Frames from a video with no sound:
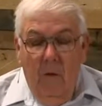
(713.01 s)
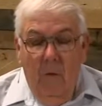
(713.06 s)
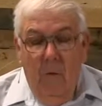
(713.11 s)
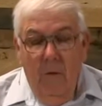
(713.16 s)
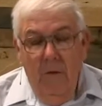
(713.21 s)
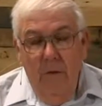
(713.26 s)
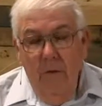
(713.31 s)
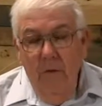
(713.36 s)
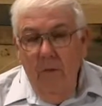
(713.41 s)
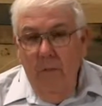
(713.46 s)

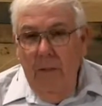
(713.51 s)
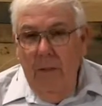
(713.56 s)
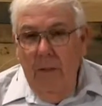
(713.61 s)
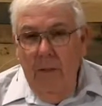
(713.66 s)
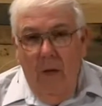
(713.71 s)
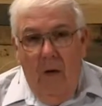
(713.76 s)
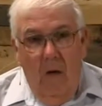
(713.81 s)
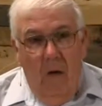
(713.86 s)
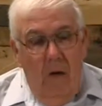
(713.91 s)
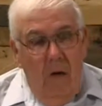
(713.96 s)
When you
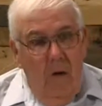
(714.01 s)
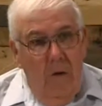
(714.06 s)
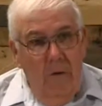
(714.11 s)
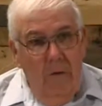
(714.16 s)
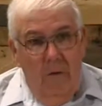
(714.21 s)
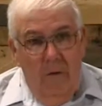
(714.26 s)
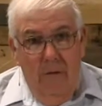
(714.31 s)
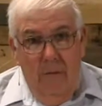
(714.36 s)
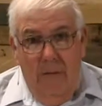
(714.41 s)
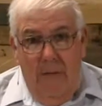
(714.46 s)
spend all
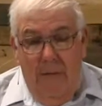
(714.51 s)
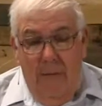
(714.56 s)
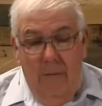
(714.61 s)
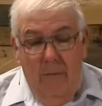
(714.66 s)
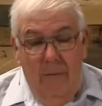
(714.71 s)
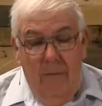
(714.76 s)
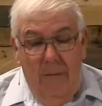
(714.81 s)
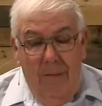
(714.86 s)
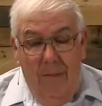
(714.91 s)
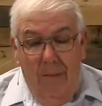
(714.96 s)
your time
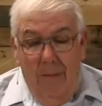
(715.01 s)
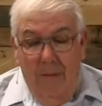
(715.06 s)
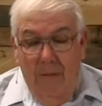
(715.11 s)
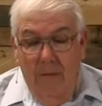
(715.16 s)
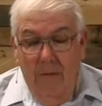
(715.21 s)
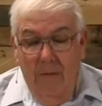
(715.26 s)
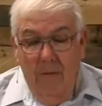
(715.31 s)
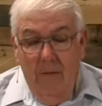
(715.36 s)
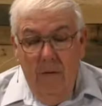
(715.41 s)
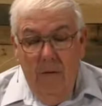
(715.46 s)
with the
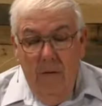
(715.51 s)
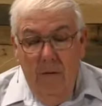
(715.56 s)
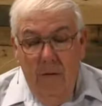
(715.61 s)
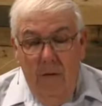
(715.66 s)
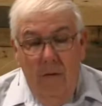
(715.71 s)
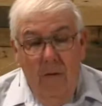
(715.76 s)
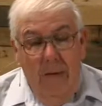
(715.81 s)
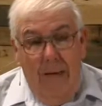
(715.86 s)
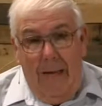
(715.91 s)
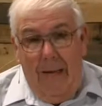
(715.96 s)
kids,
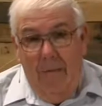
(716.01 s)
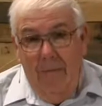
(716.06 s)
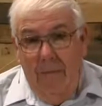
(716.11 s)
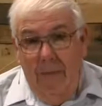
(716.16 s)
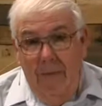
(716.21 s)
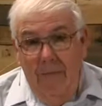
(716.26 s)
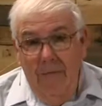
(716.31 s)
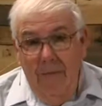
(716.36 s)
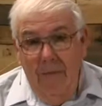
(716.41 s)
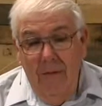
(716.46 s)
I
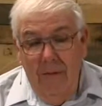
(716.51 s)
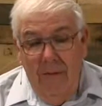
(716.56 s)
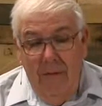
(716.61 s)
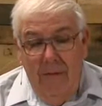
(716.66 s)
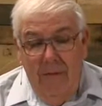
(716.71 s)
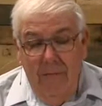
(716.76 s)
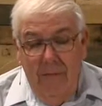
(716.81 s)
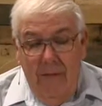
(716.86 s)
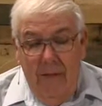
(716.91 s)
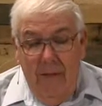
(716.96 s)
really feel
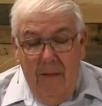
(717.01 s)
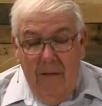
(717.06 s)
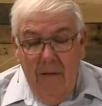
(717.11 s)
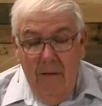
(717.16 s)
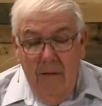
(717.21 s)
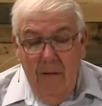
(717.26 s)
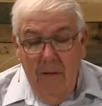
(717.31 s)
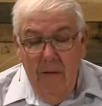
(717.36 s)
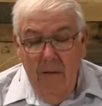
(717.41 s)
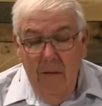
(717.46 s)
left out.
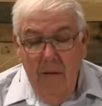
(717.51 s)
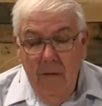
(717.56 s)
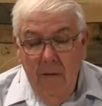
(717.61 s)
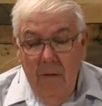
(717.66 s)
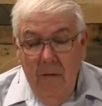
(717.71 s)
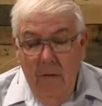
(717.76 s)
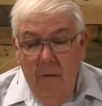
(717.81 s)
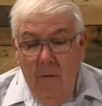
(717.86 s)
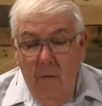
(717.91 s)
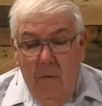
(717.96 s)

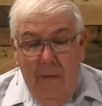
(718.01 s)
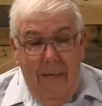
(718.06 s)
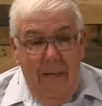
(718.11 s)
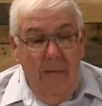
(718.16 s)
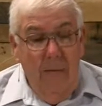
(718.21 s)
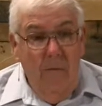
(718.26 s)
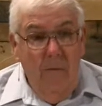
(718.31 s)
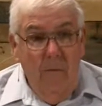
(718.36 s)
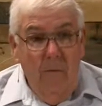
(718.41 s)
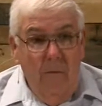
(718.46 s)
Well, I
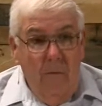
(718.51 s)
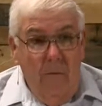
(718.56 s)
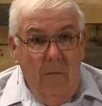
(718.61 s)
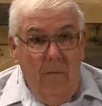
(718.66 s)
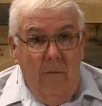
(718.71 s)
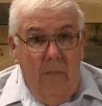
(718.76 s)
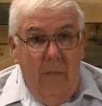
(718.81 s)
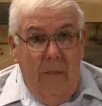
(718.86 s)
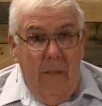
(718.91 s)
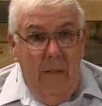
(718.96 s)
don't
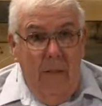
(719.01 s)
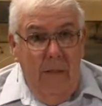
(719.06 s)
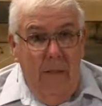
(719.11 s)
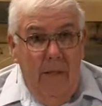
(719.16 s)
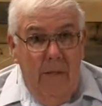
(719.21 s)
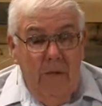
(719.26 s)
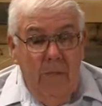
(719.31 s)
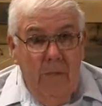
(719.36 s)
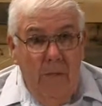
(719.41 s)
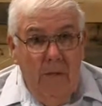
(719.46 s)
spend
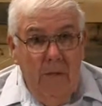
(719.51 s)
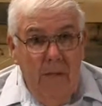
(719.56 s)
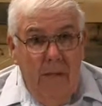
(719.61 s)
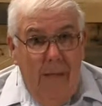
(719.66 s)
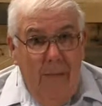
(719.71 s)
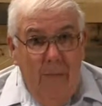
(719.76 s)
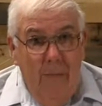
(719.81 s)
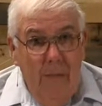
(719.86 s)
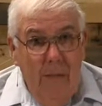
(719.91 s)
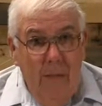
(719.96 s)
near as much
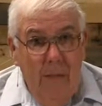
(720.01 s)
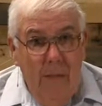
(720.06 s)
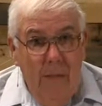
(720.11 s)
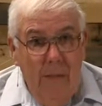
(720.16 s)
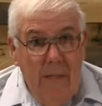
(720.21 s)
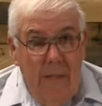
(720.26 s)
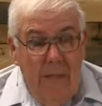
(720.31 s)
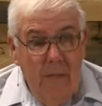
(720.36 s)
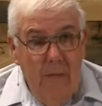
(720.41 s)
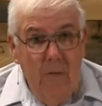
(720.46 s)
time with the kids as
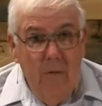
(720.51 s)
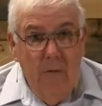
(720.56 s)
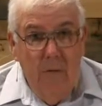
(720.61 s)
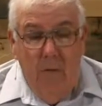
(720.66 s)
I used